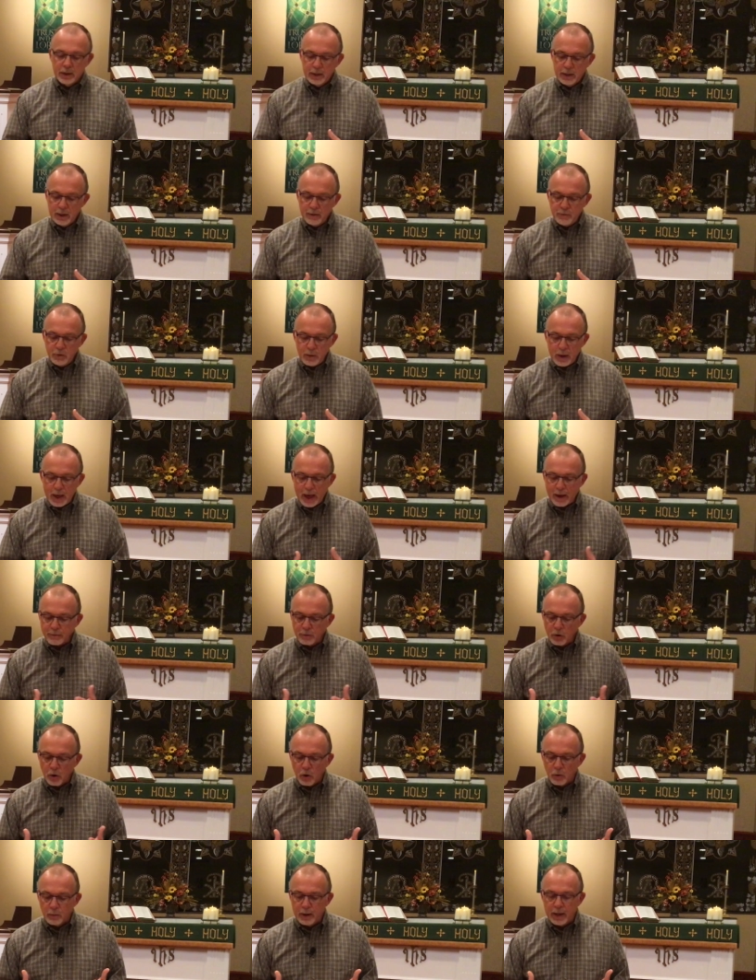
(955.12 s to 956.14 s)
If you haven't
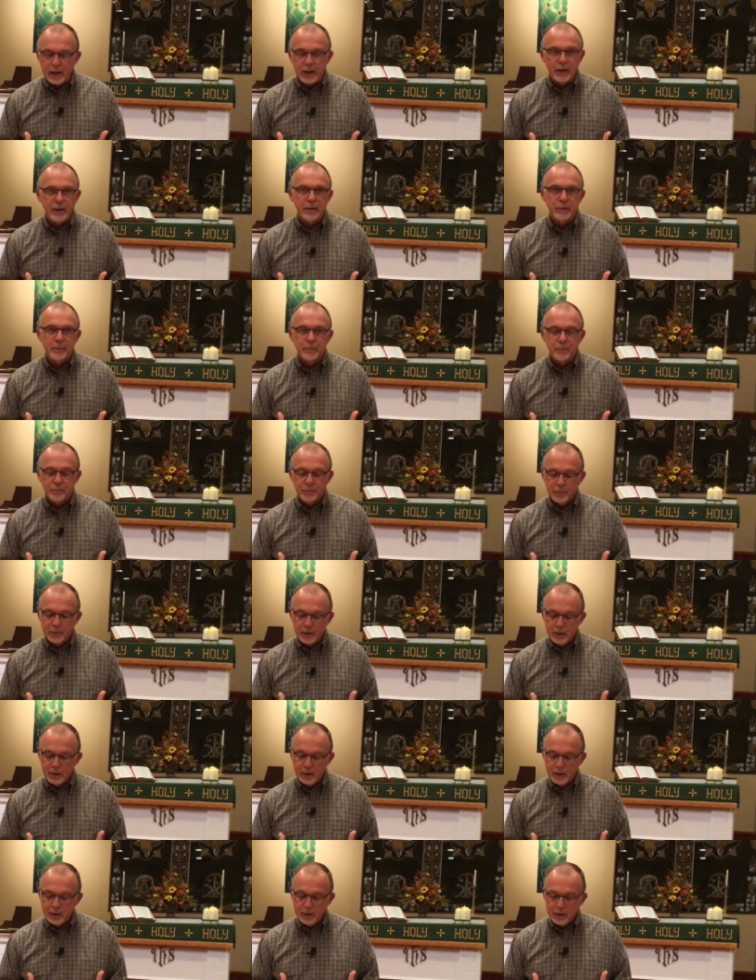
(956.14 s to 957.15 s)
already,
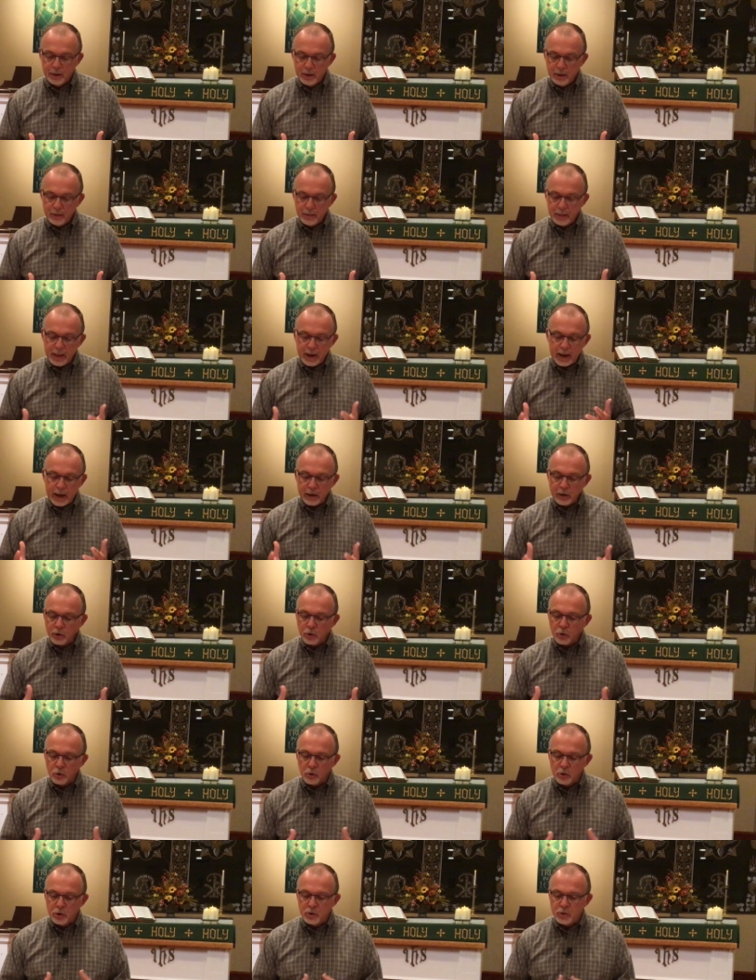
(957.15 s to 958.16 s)
then I
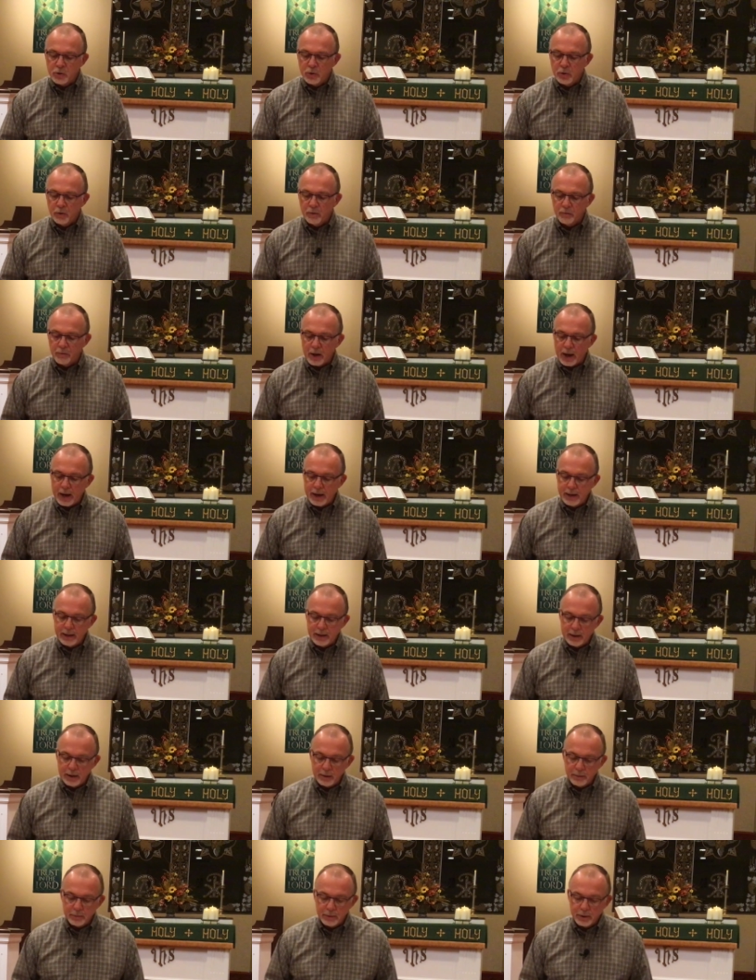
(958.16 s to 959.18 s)
encourage you to invite
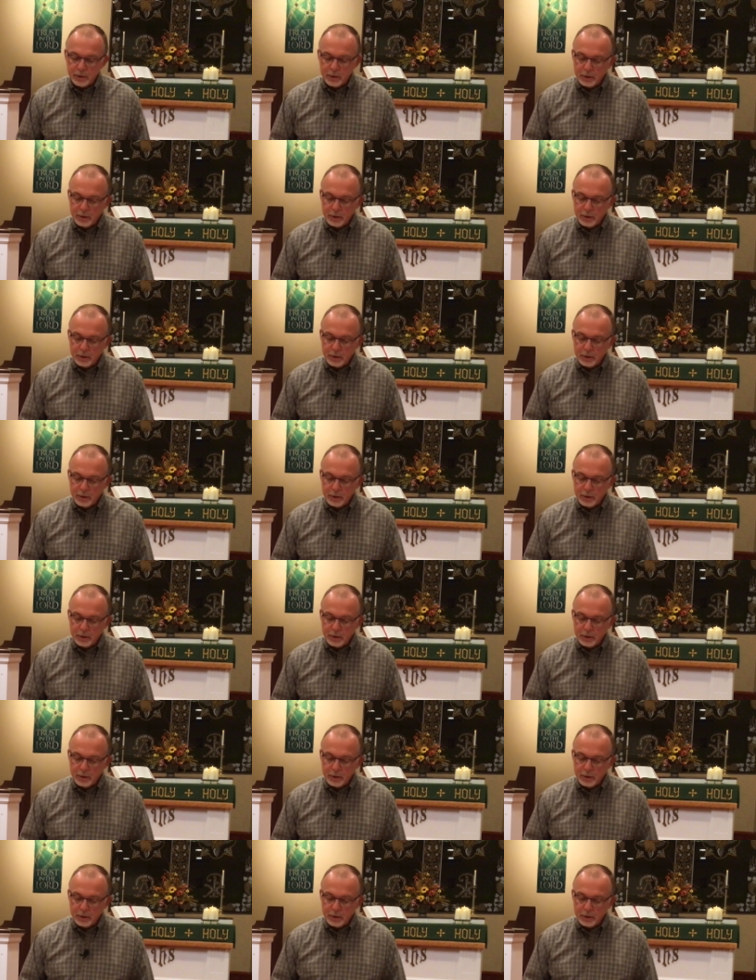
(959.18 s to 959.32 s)
Him